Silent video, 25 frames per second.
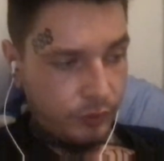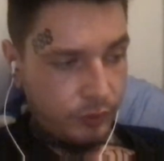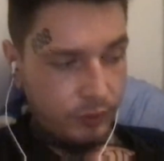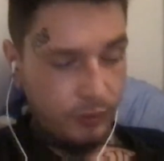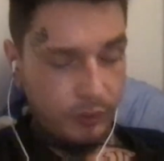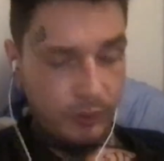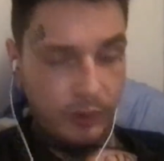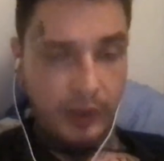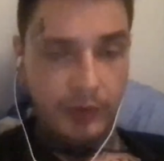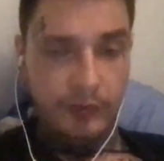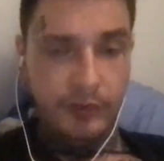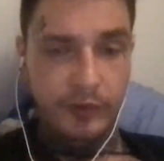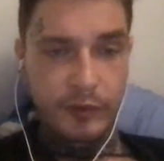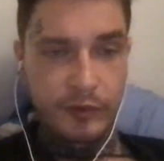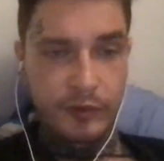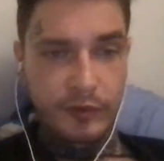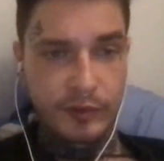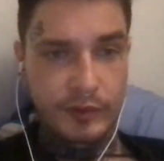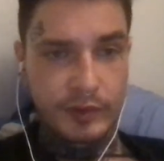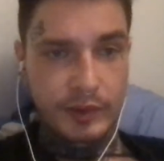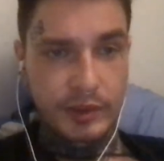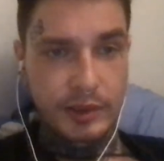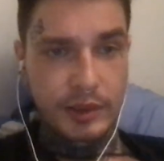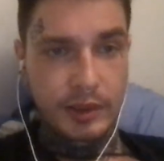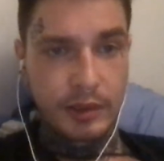I've
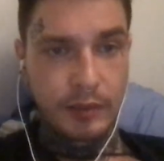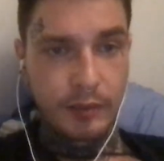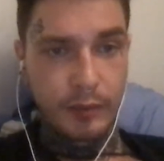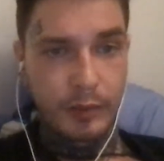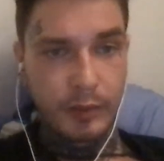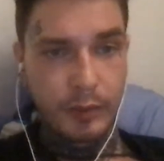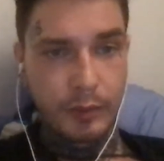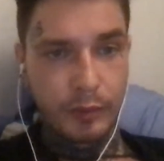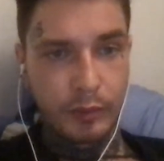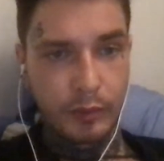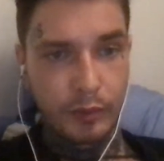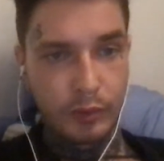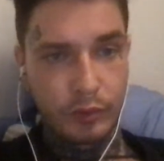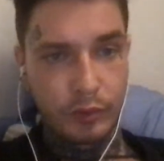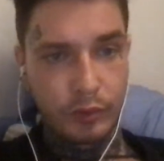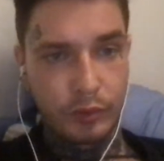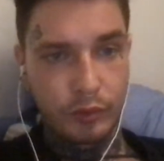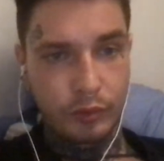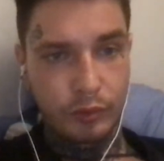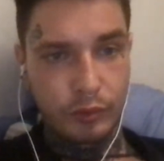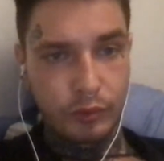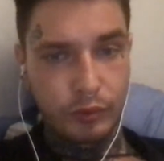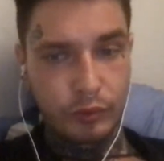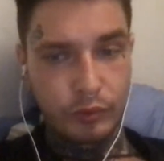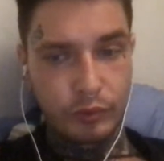even seen people
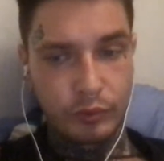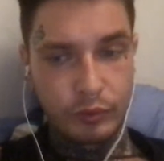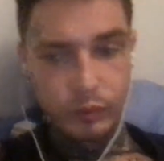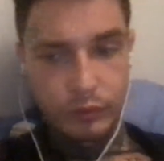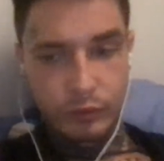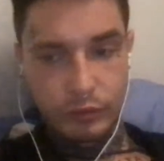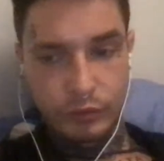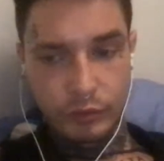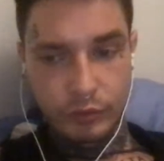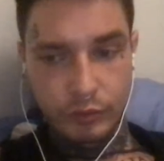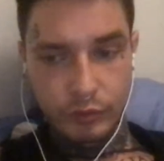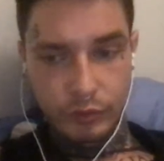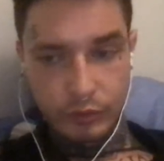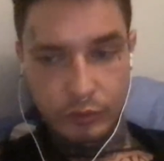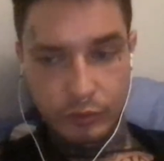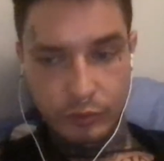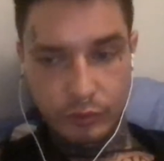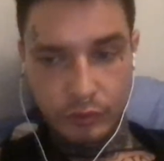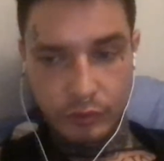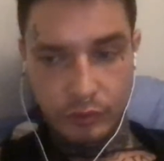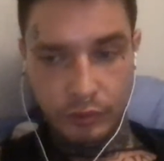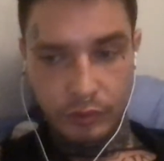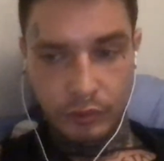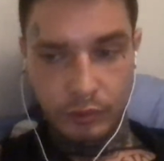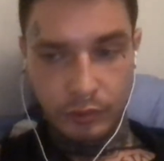who
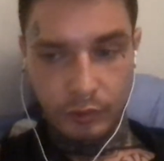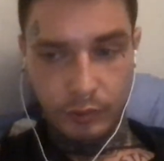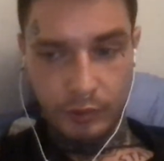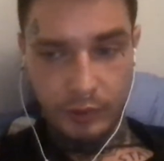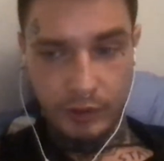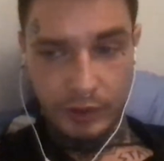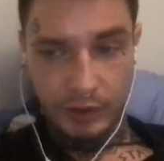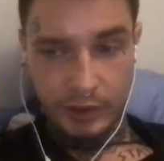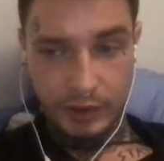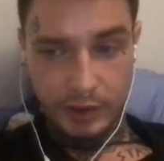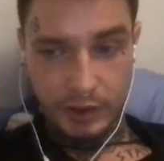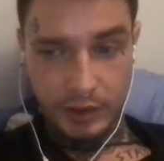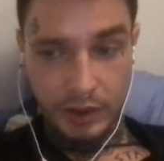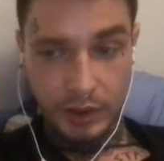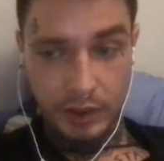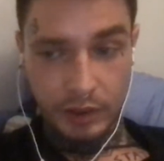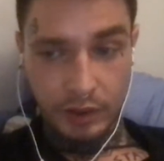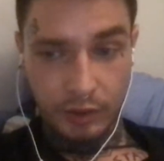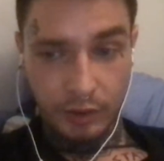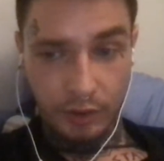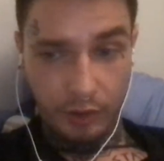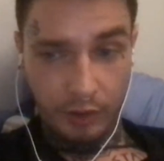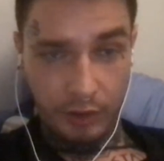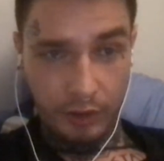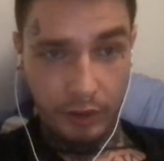were legit
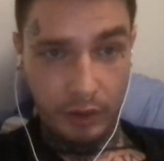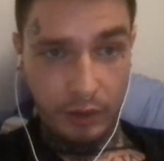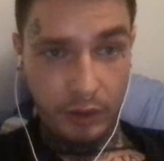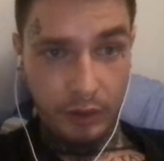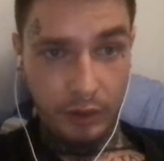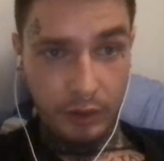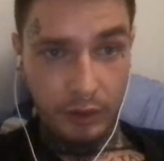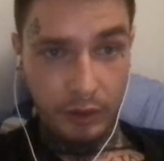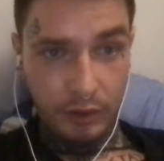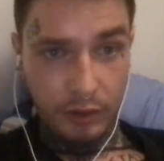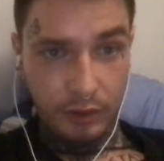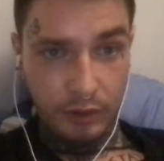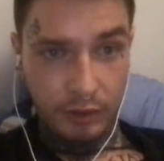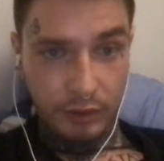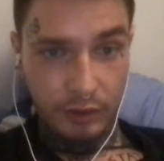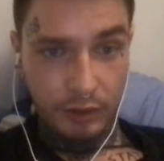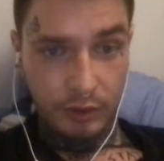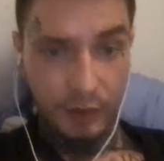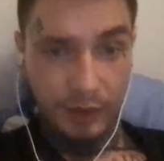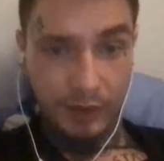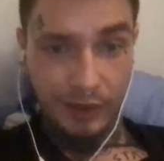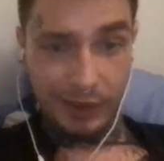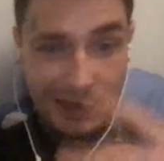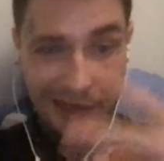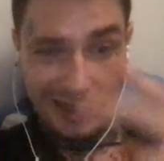targeted
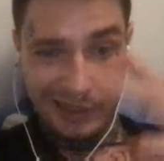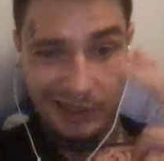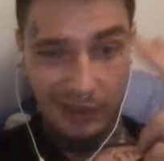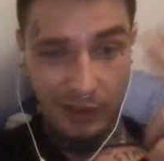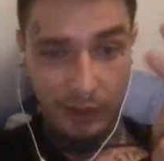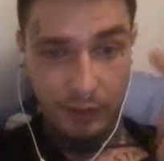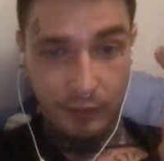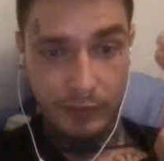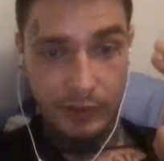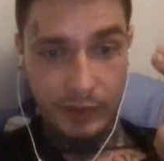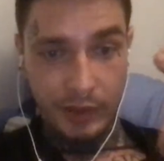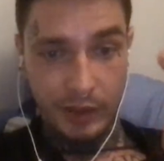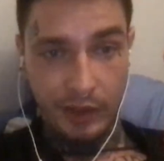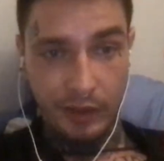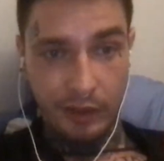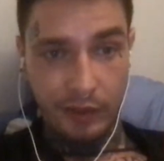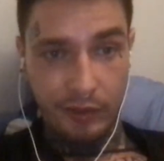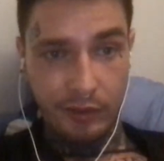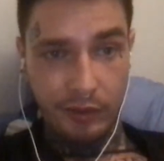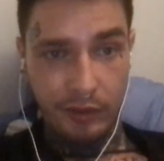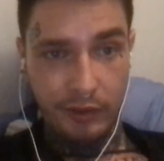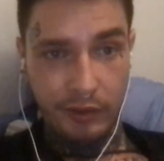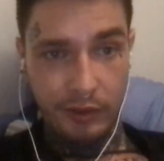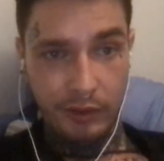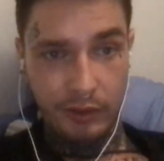link up together,